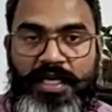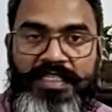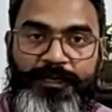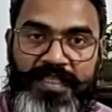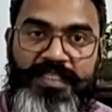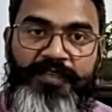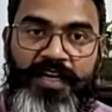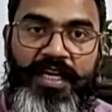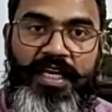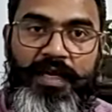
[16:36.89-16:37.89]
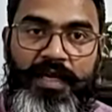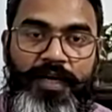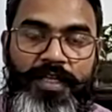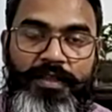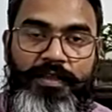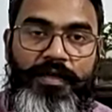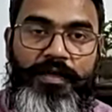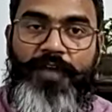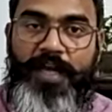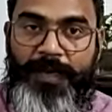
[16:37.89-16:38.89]
specifically with
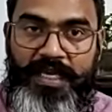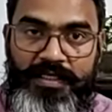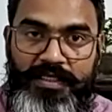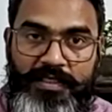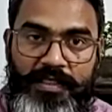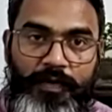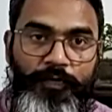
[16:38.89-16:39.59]
Philippines,